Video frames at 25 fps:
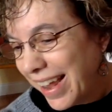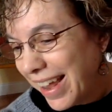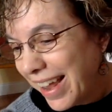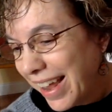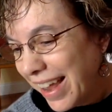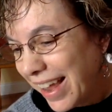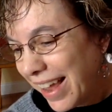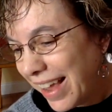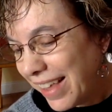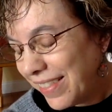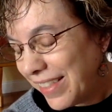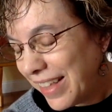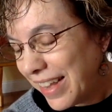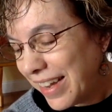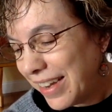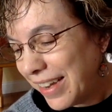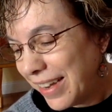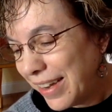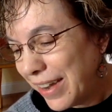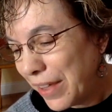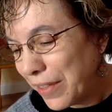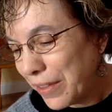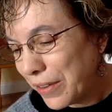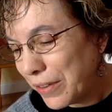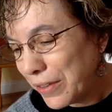And then
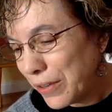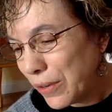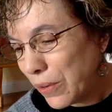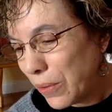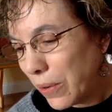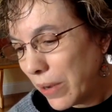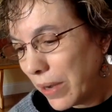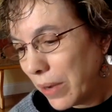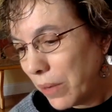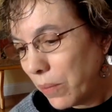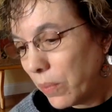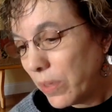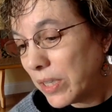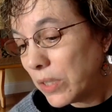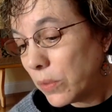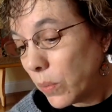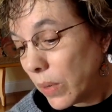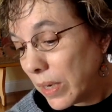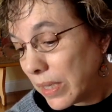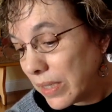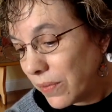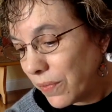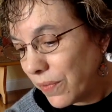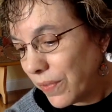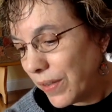another toy, which
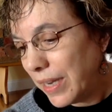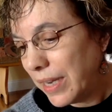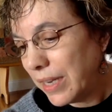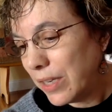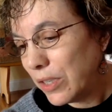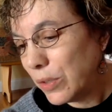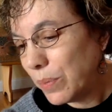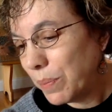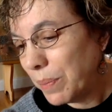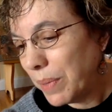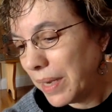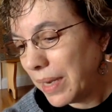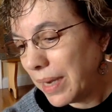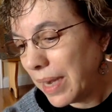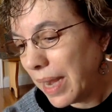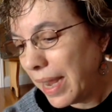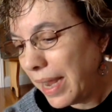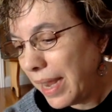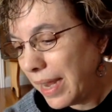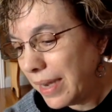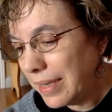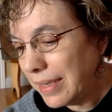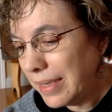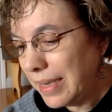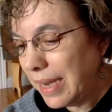was finished, but I
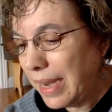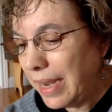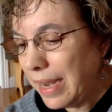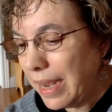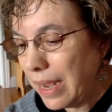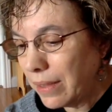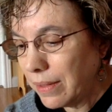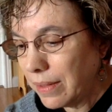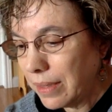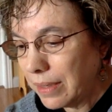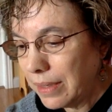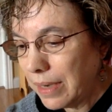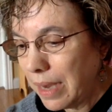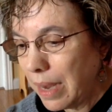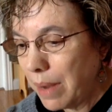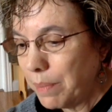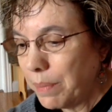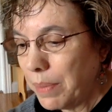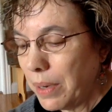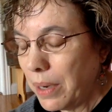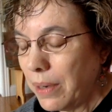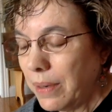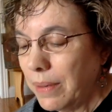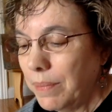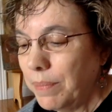had to take out the top
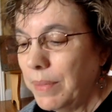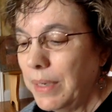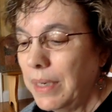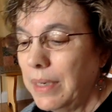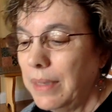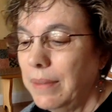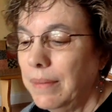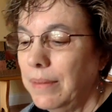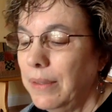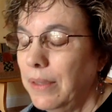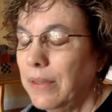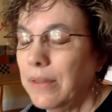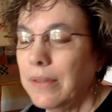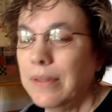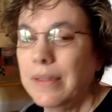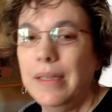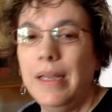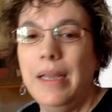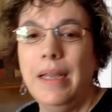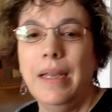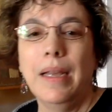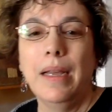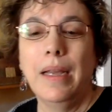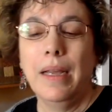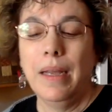part, but you'll
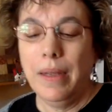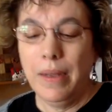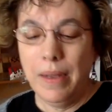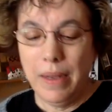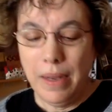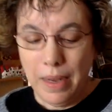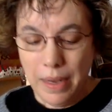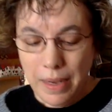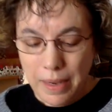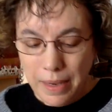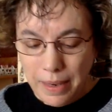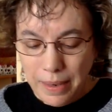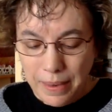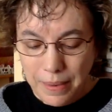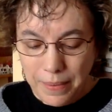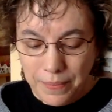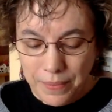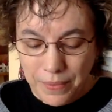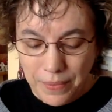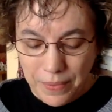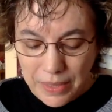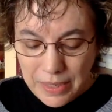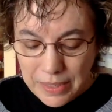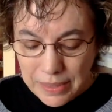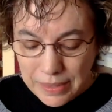see.
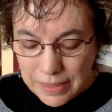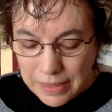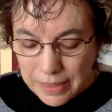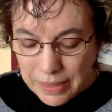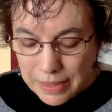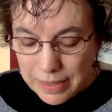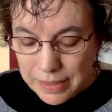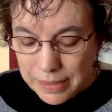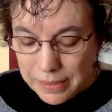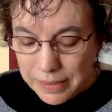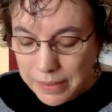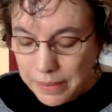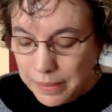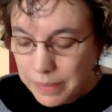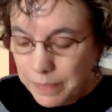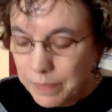This is